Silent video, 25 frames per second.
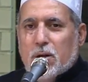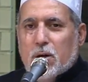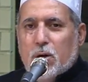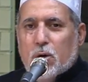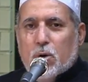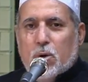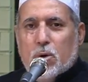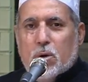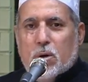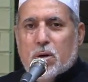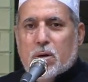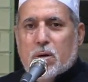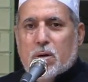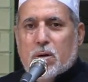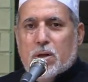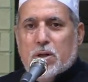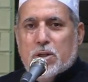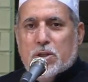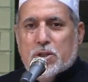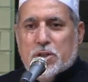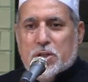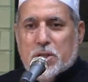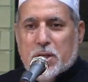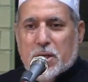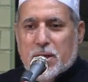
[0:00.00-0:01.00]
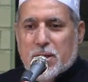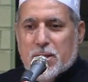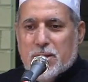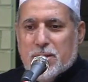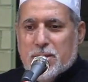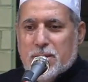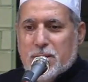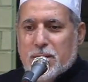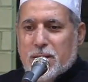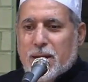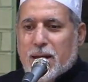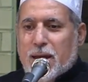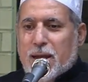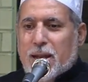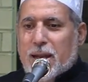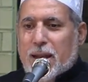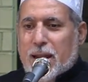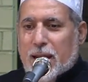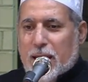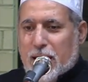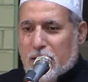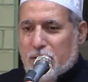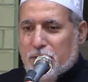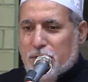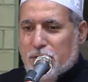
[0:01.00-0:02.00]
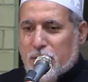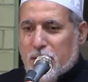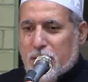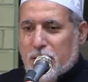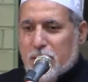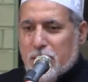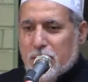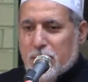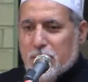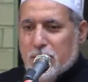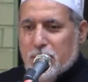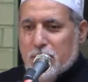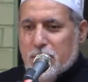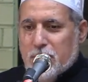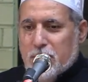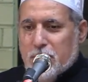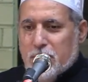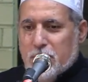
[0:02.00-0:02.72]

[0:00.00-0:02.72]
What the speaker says: or jealousy and envy